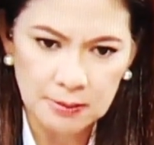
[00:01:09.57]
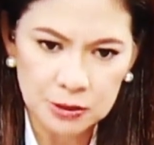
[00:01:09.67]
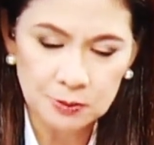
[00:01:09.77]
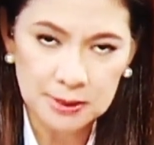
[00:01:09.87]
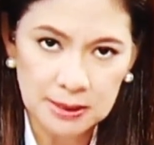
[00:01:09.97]

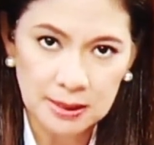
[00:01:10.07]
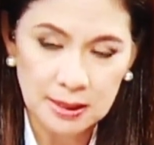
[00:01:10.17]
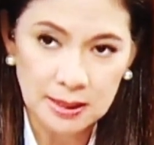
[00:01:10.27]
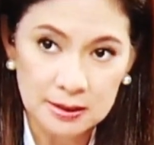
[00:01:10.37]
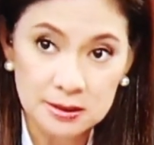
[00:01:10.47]
Metro
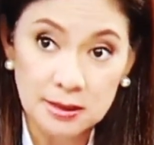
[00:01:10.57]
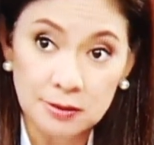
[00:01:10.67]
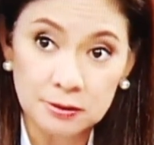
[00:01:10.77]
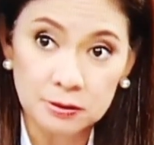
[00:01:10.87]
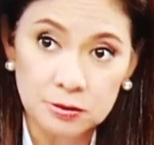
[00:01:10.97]
Manila and
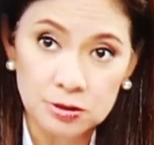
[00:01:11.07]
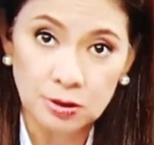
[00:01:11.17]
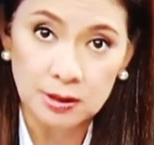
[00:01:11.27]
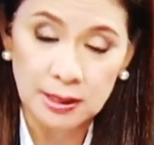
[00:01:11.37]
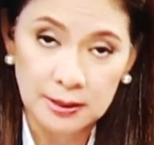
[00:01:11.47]
southern
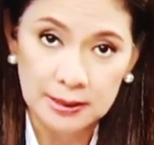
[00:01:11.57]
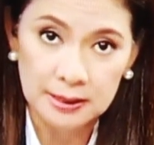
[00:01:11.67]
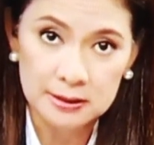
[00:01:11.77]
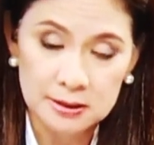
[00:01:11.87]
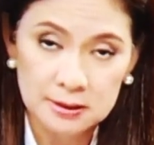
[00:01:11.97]
Luzon
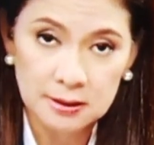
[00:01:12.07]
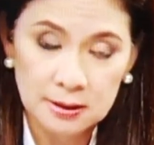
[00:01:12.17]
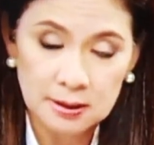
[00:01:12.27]
areas.